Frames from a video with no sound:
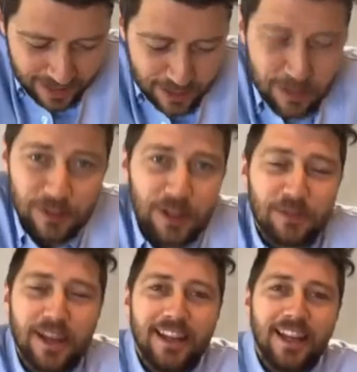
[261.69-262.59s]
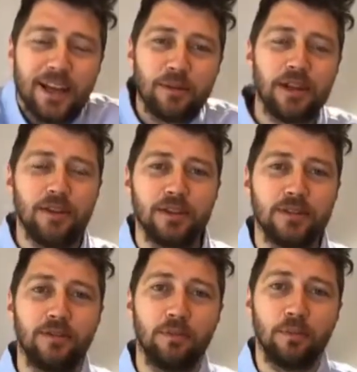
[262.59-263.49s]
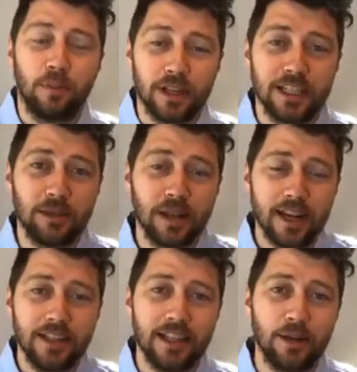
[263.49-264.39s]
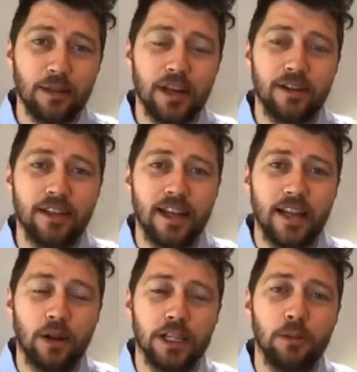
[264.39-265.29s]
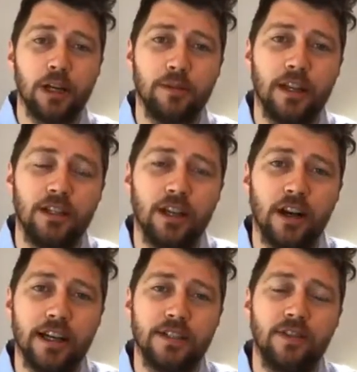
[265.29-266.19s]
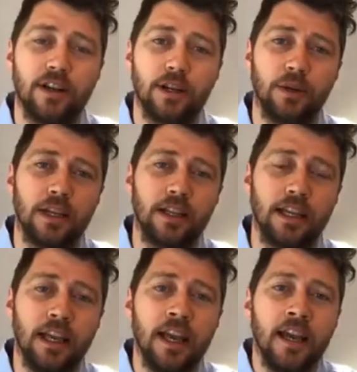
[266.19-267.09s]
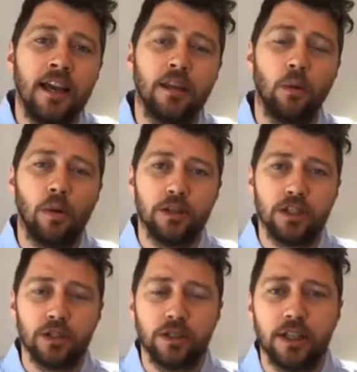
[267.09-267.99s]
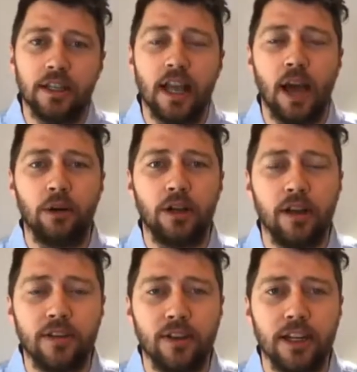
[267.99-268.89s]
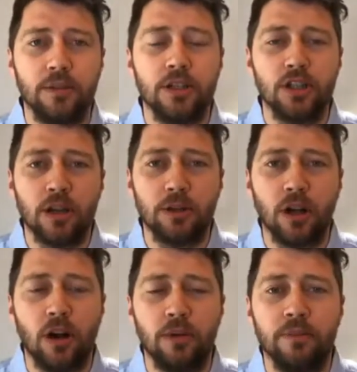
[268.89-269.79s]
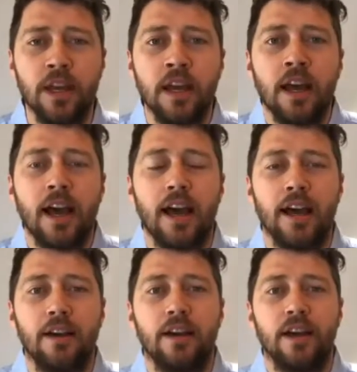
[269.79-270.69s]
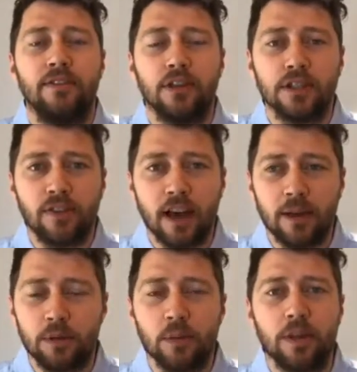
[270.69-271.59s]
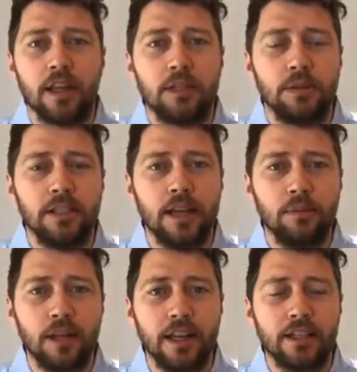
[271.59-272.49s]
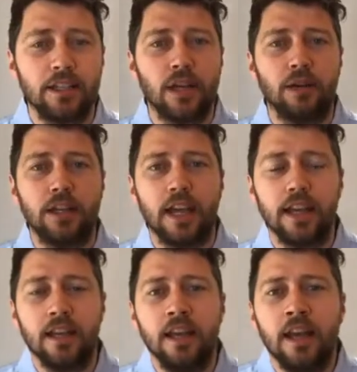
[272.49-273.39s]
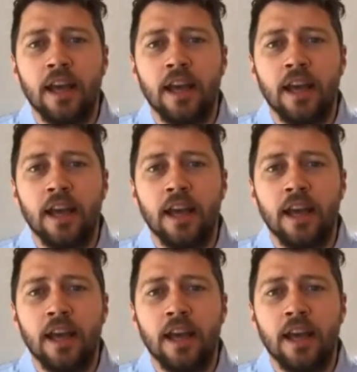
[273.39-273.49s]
I can't remember off the top of my head now, but it was pretty intimidating to get up there, and I spoke about you guys very quickly, and then what we're doing, and how we're crowdfunding with Domacom, our first farm. We want that to be a template to go again.